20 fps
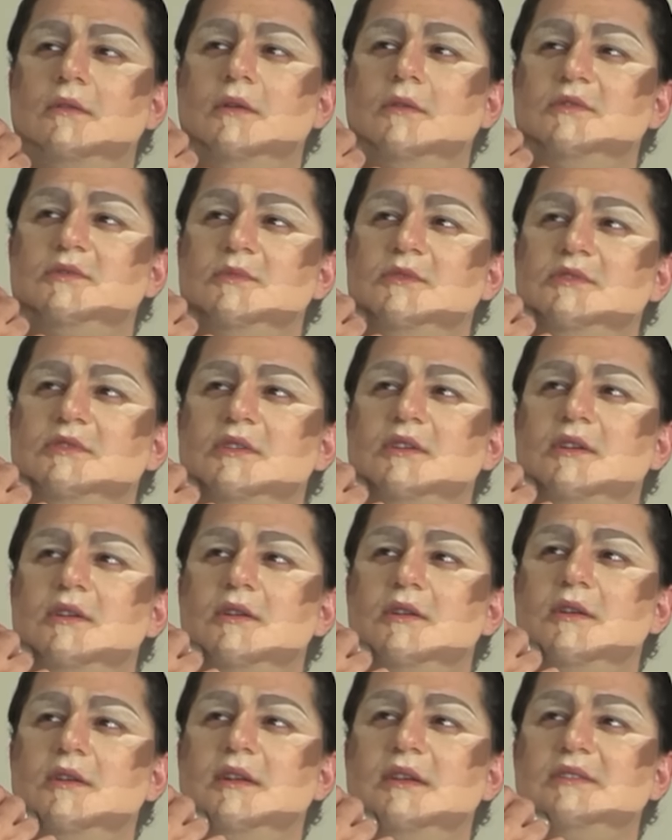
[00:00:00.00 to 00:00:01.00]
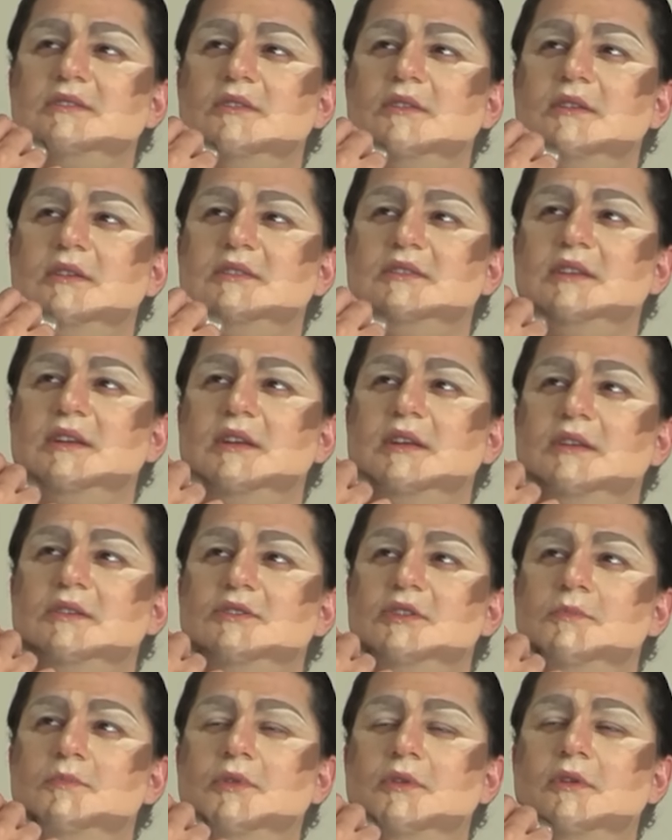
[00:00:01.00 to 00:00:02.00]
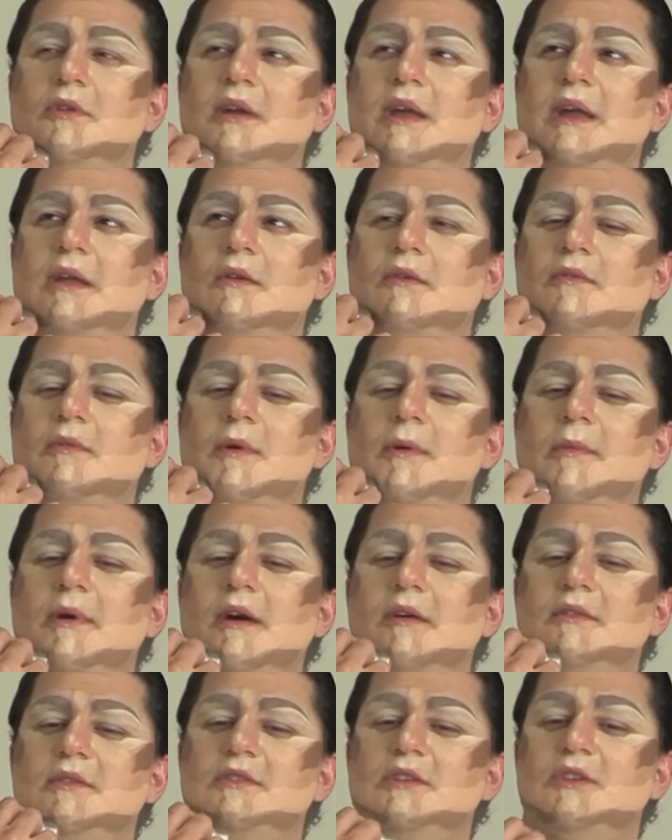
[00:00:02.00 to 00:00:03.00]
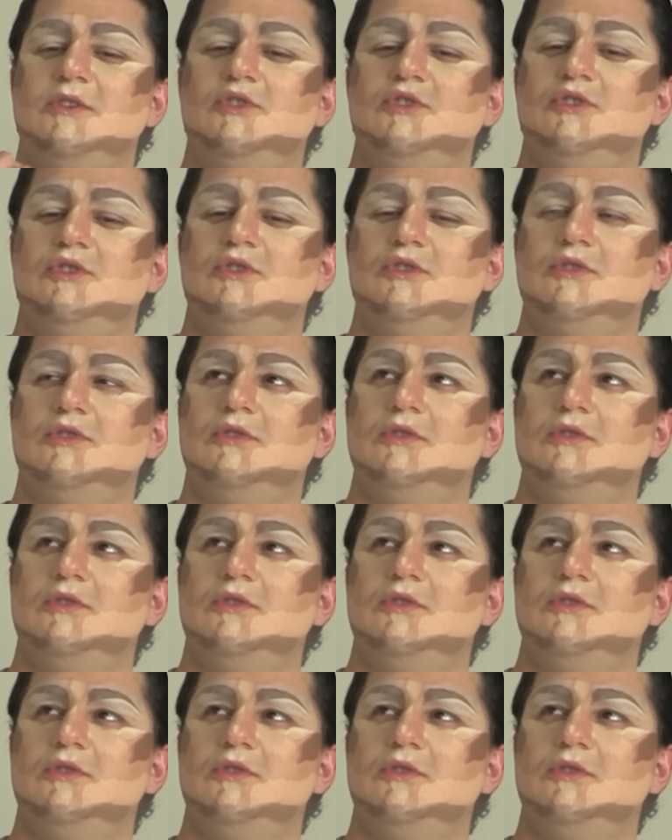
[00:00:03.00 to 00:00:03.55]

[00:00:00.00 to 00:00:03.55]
and there was music on, and I started to sing it, and she put her hand over my mouth and said, shh.